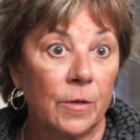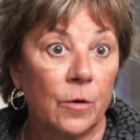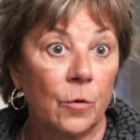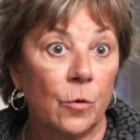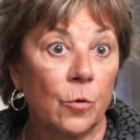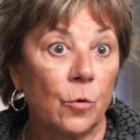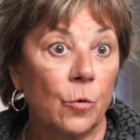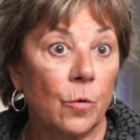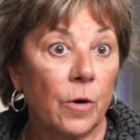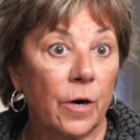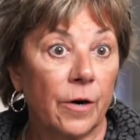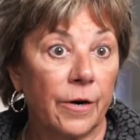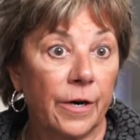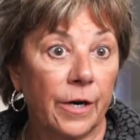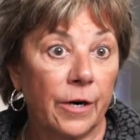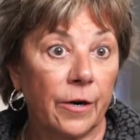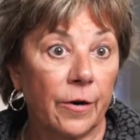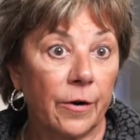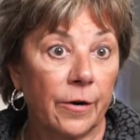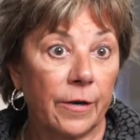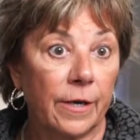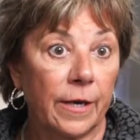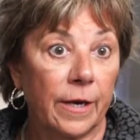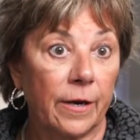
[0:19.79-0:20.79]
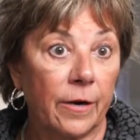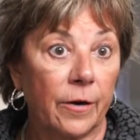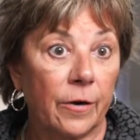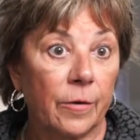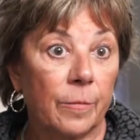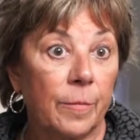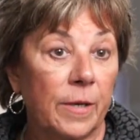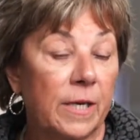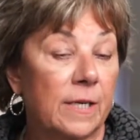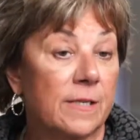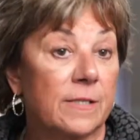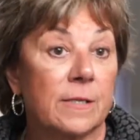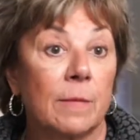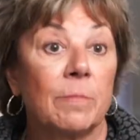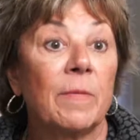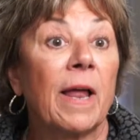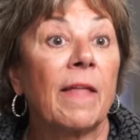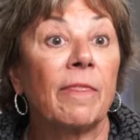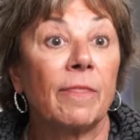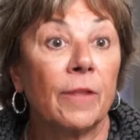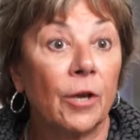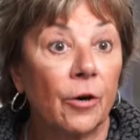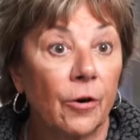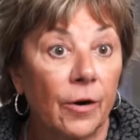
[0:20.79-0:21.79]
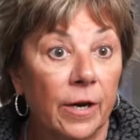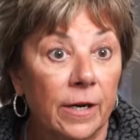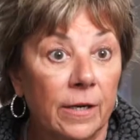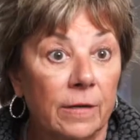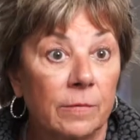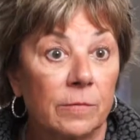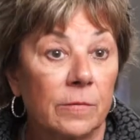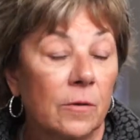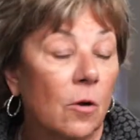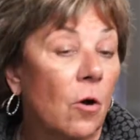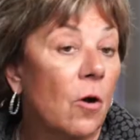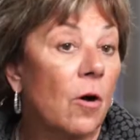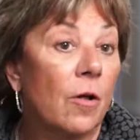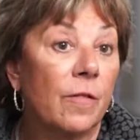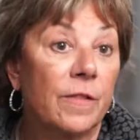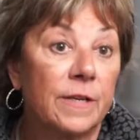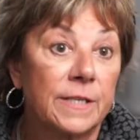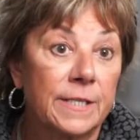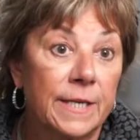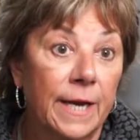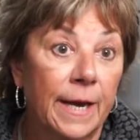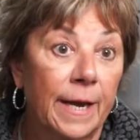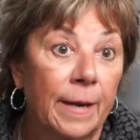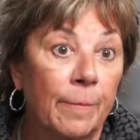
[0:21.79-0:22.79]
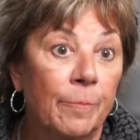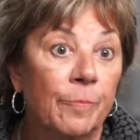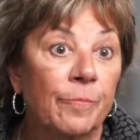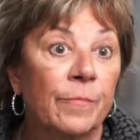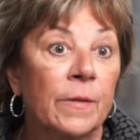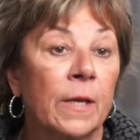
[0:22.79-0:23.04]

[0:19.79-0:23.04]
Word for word: who are in our care because I'm not there on it all the time.